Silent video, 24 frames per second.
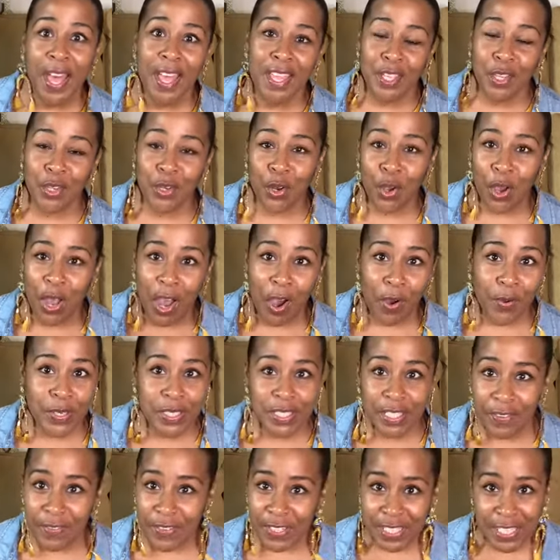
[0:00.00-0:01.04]
You know, I always
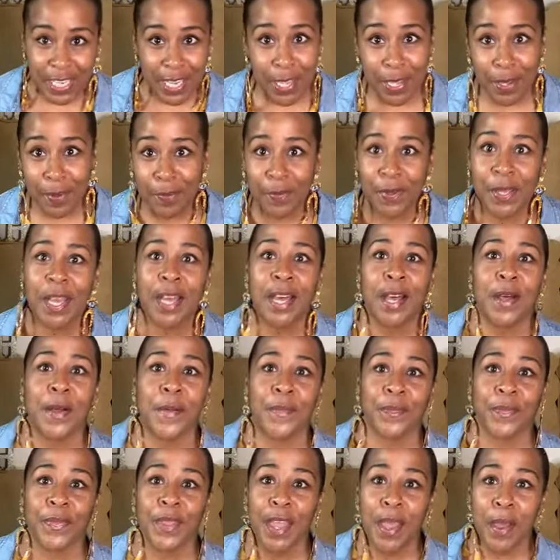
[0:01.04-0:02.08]
leave a tip.
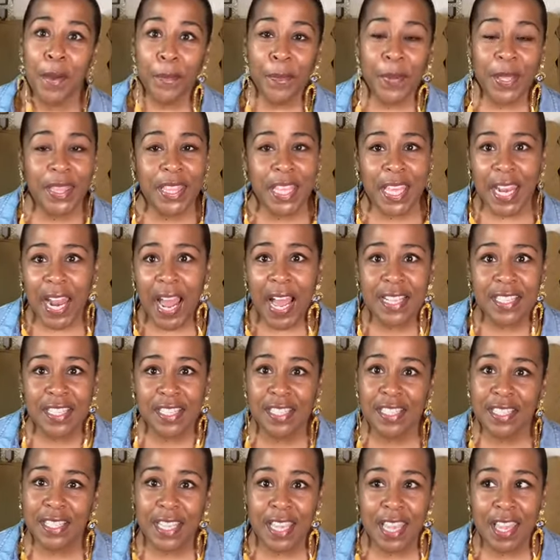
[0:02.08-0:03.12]
Um, but then I
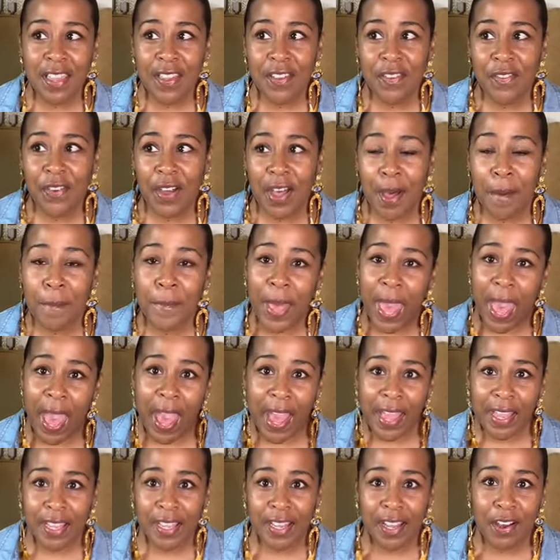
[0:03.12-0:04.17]
just leave a
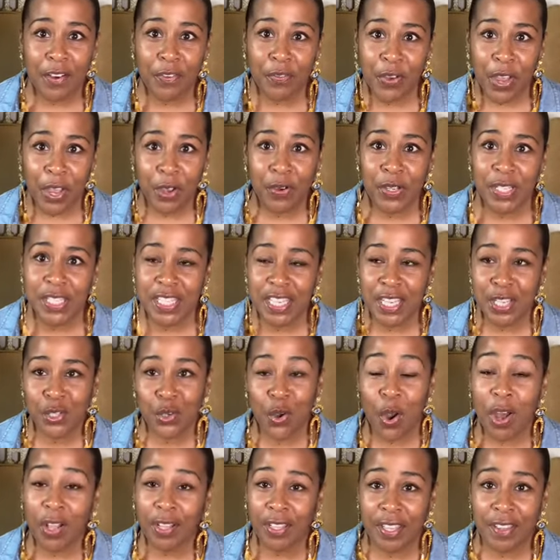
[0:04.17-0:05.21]
bag of fragrances or
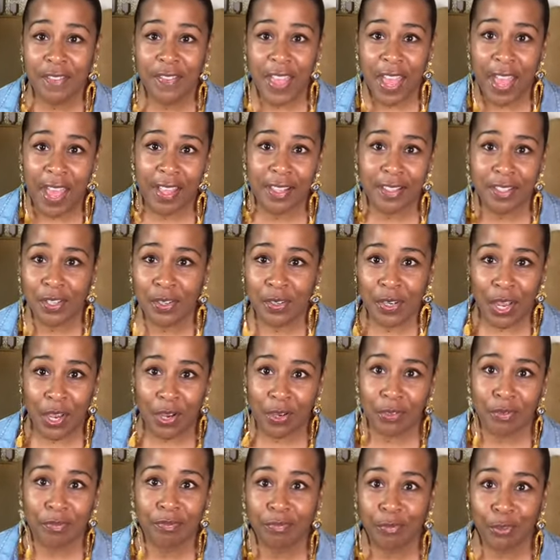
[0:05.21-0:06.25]
I'll leave that, you
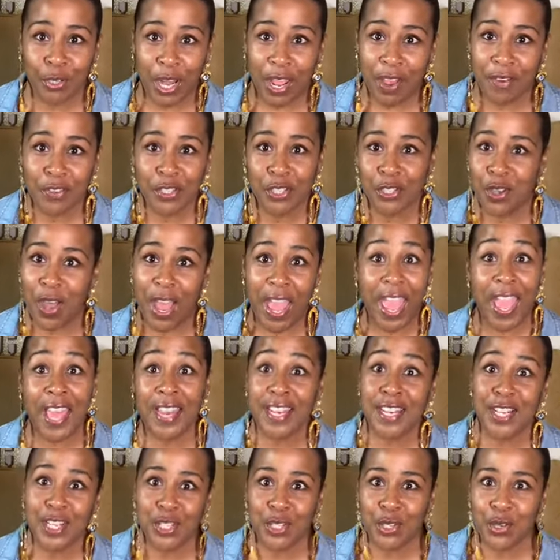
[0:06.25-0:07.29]
know, whatever. So I
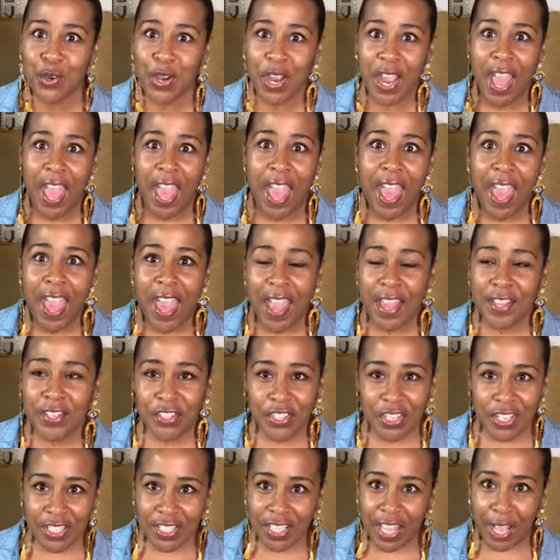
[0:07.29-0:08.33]
handed it to her and
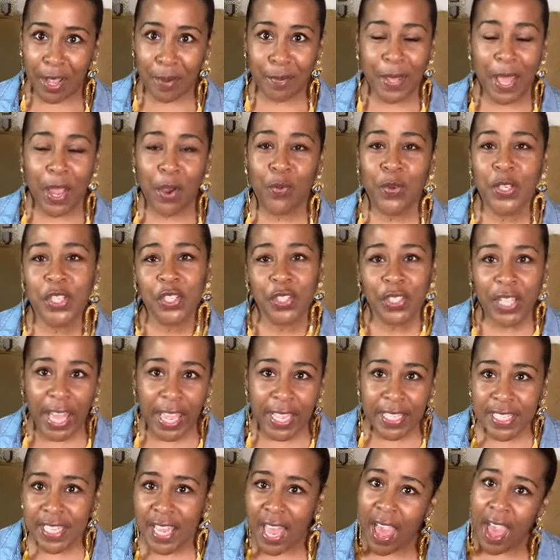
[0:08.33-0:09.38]
she's like, I'm like, would you
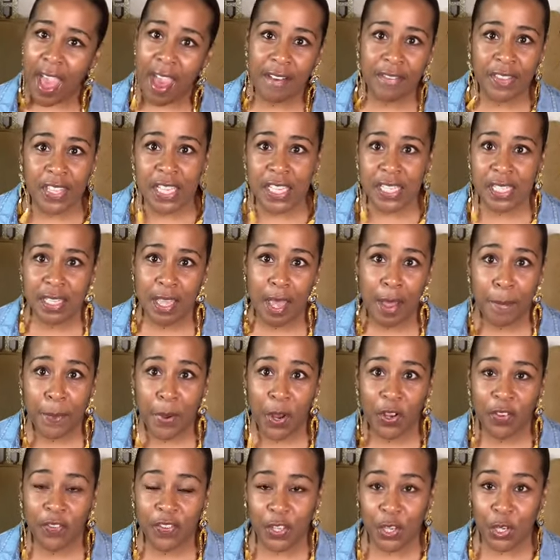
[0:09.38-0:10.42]
like to have these um,
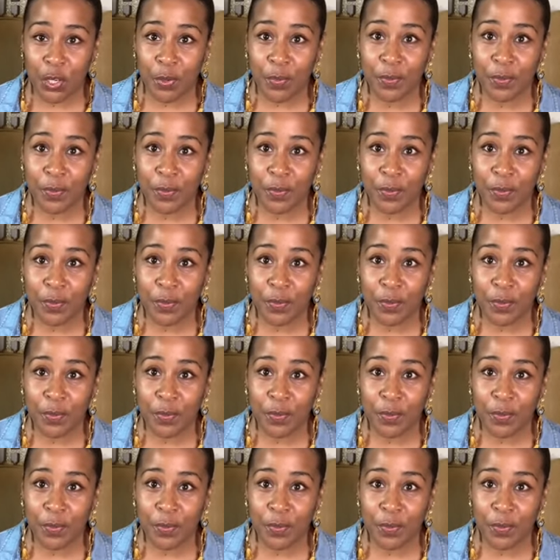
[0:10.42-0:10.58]
perfumes?